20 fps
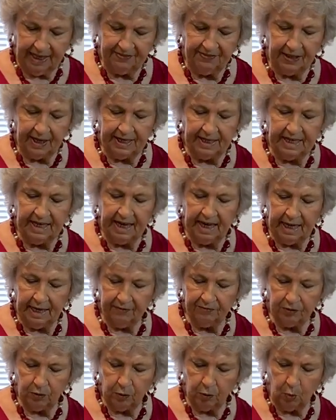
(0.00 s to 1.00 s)
They
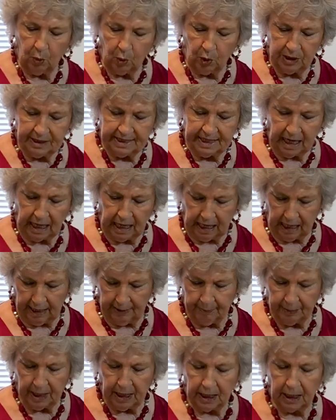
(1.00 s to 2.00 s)
never one
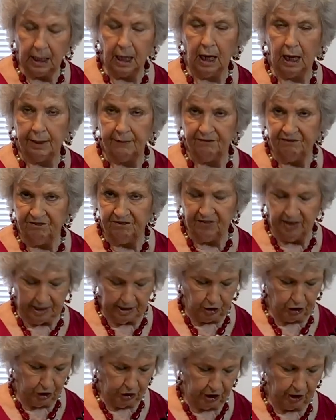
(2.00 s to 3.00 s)
time got
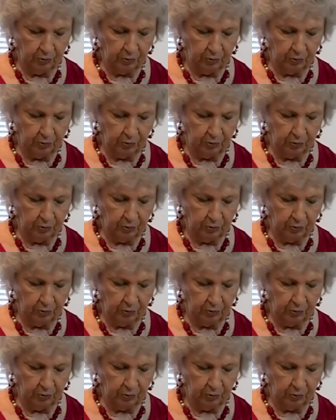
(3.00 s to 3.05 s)
fish.